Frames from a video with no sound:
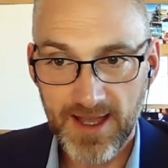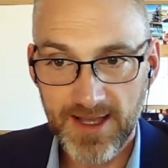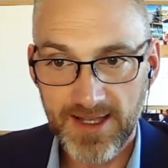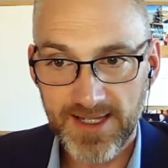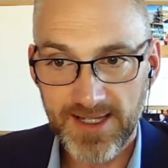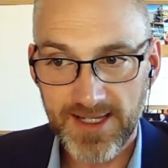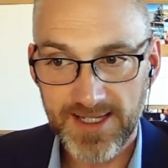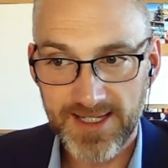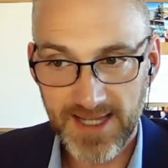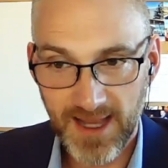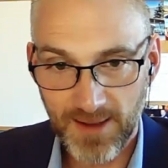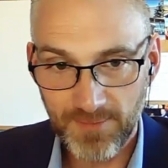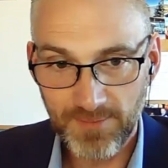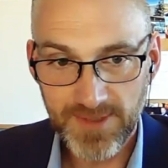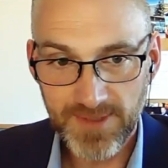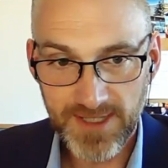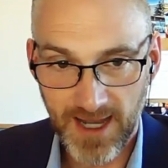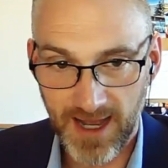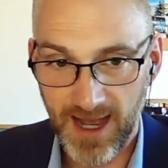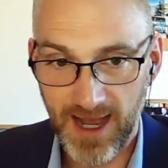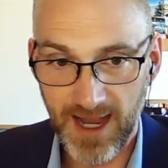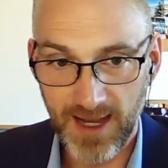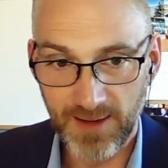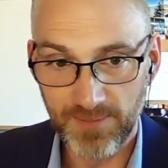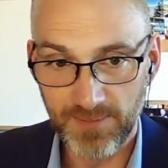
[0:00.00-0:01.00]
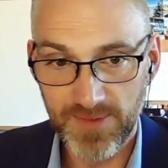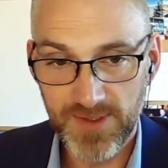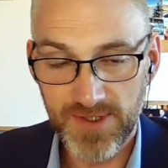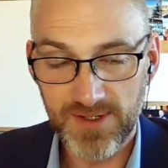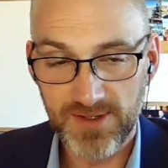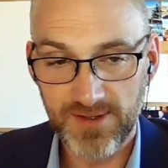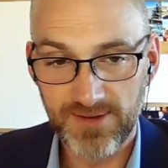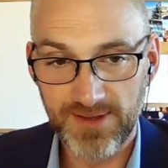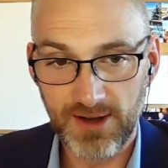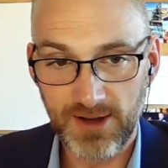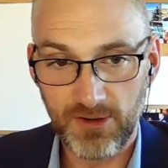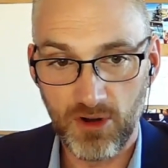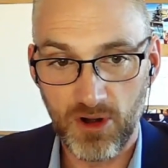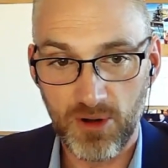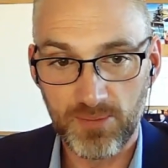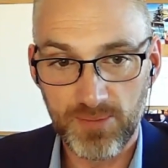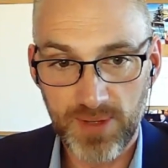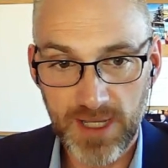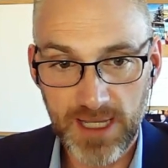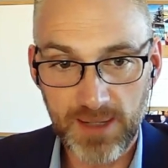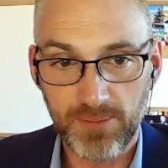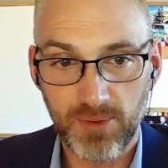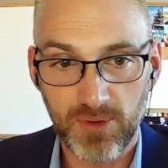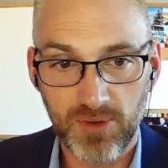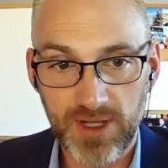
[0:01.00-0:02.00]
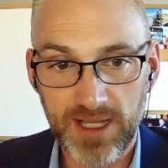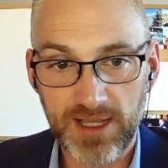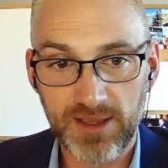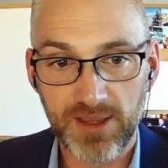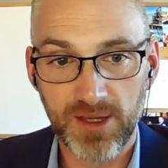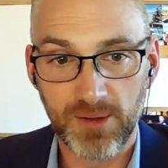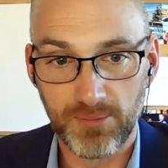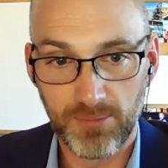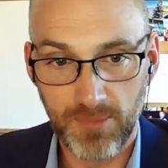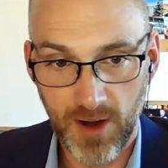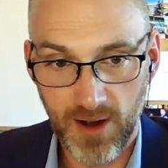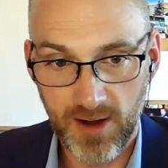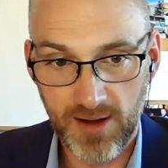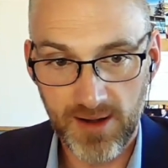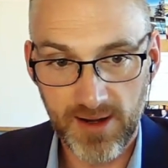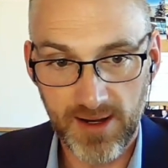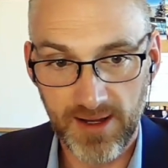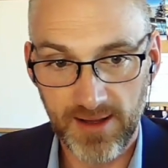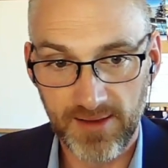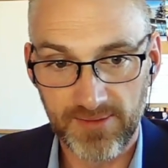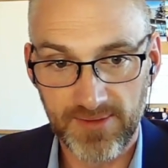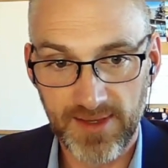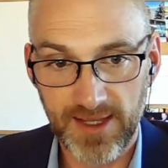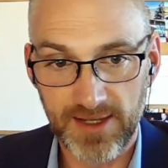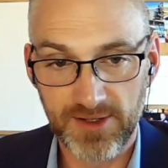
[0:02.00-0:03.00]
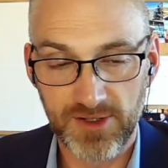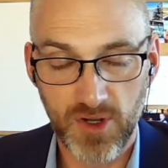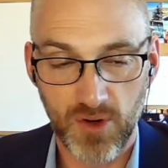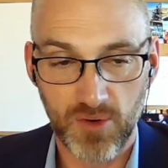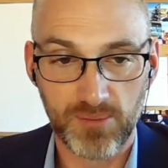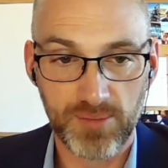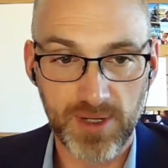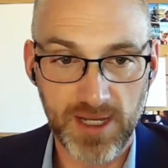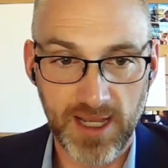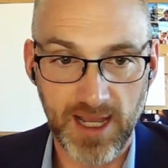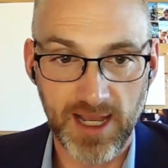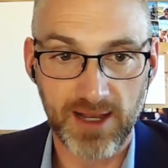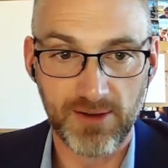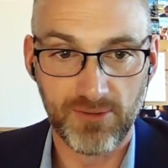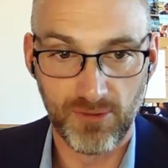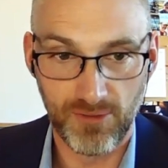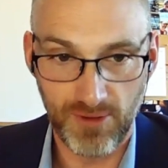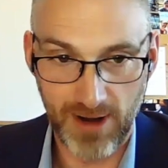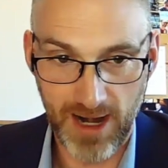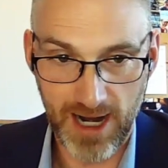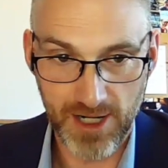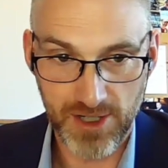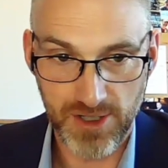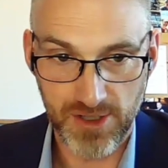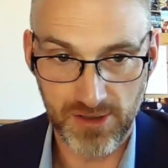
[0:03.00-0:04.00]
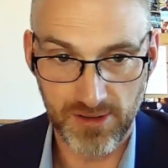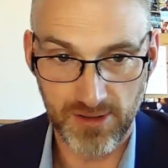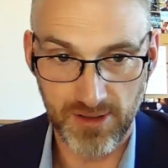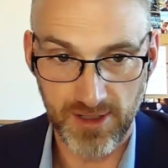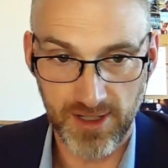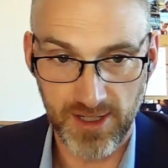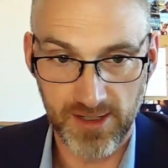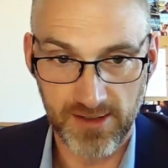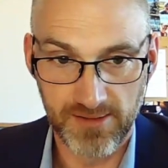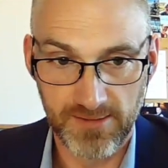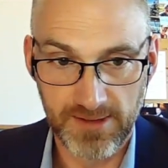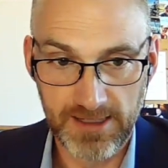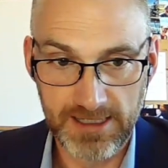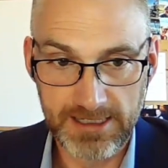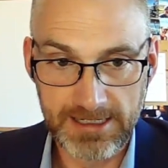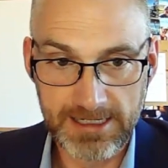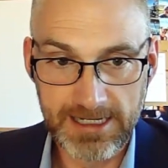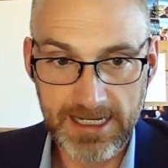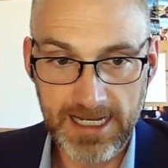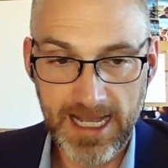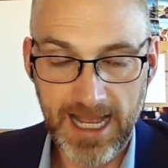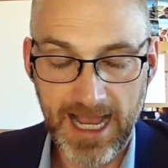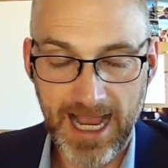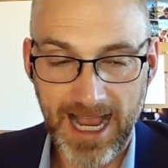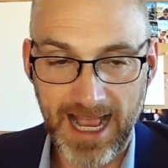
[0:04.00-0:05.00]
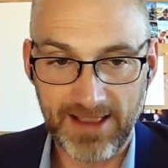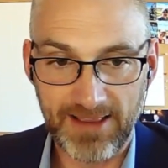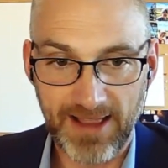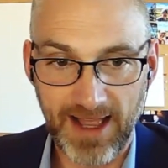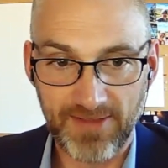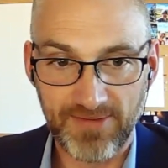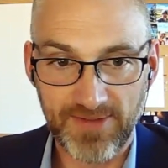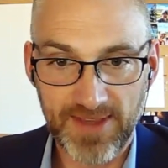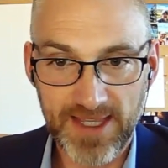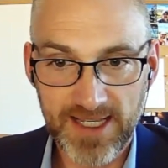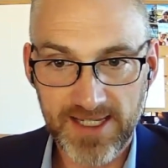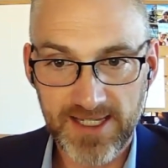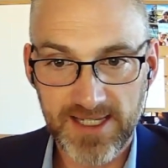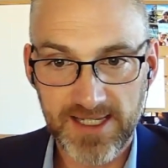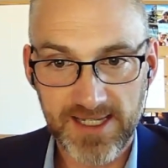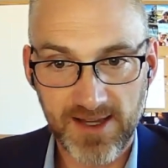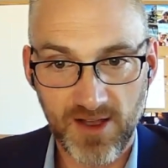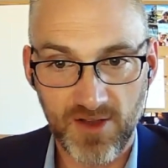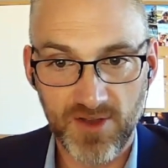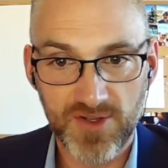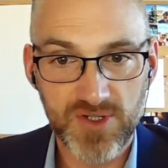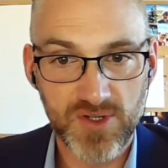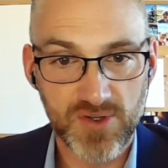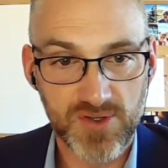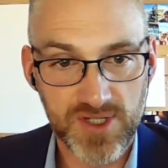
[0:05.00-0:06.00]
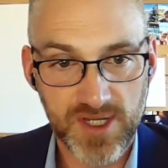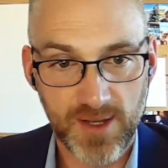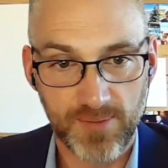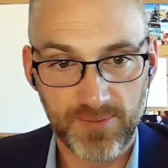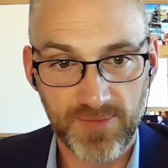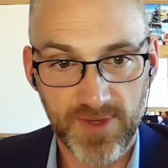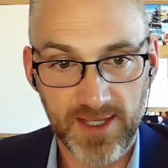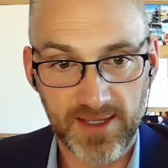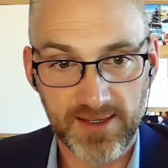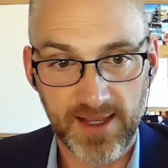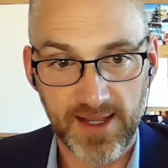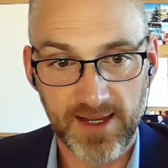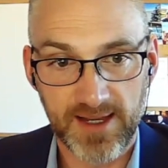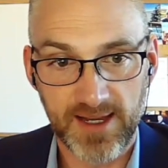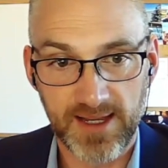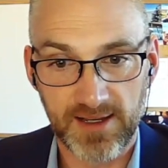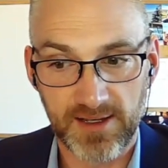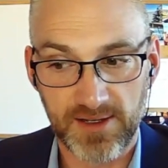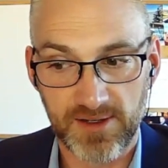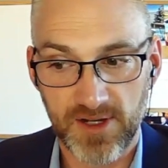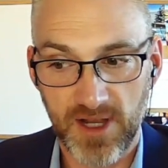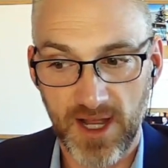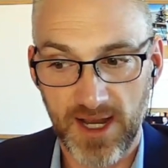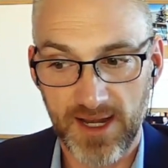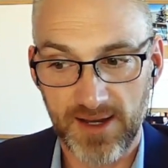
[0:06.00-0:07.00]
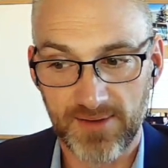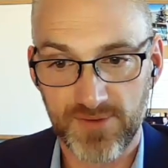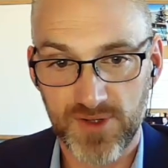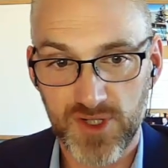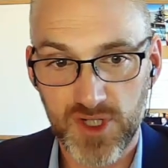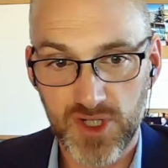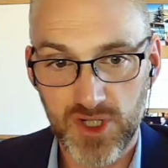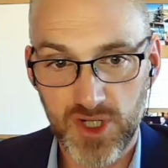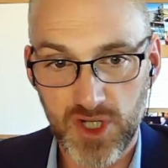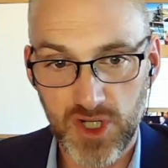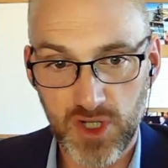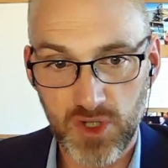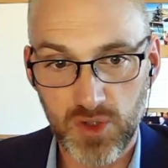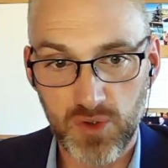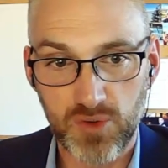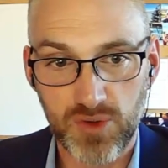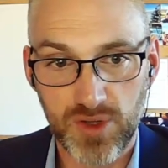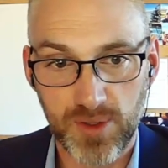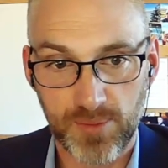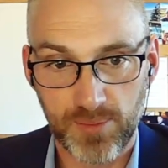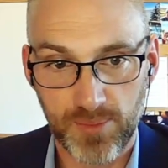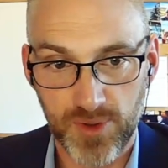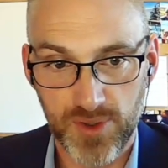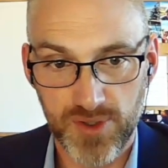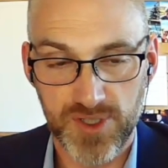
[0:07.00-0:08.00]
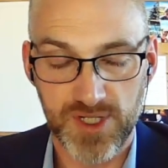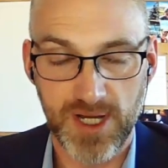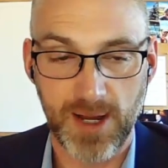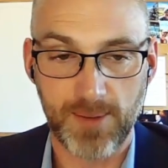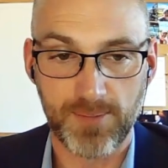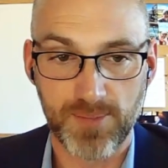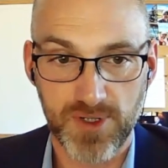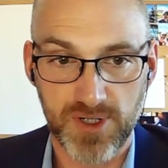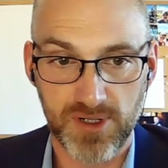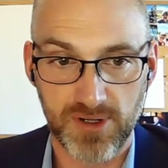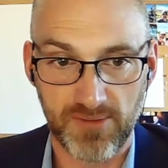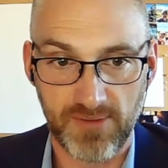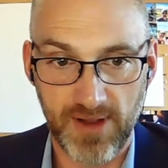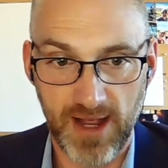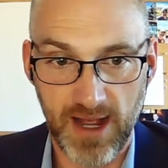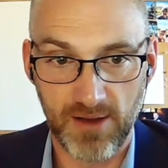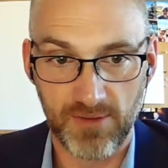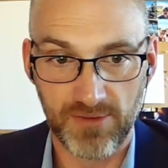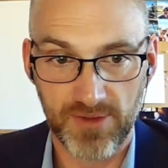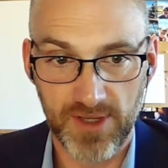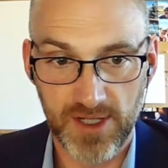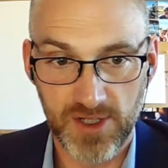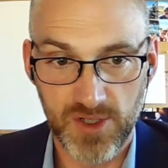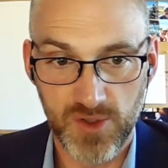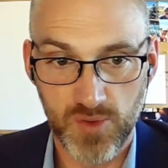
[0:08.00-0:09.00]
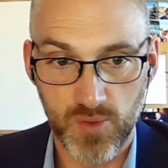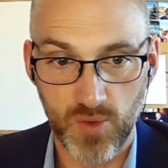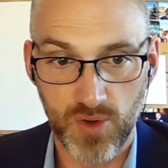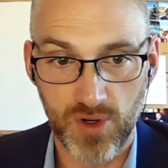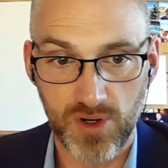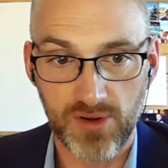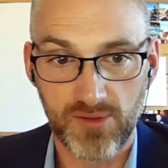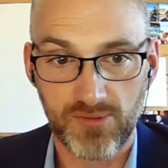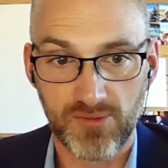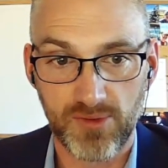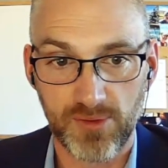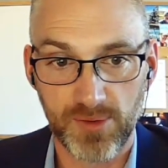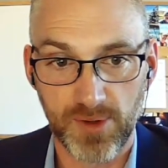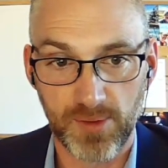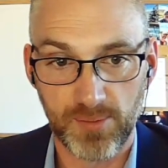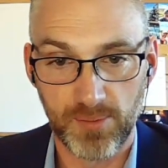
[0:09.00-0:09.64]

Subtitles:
sometimes there are people in the market that don't behave rationally. And this is also something that can kind of skew the perception of how things work from